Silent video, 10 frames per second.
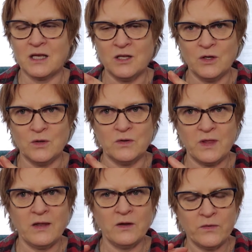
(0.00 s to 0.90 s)
and
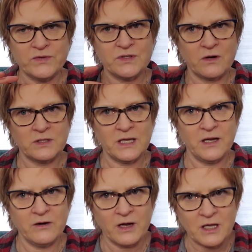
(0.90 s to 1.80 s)
then you'll start to
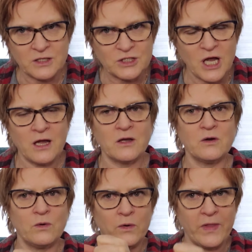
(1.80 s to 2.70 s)
hear a
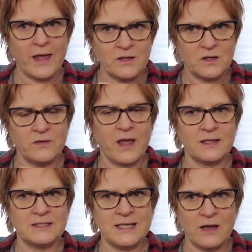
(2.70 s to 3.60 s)
ka-chunk or
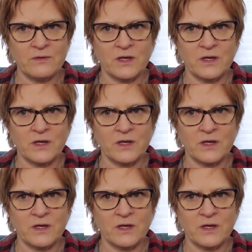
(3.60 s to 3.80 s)
that sound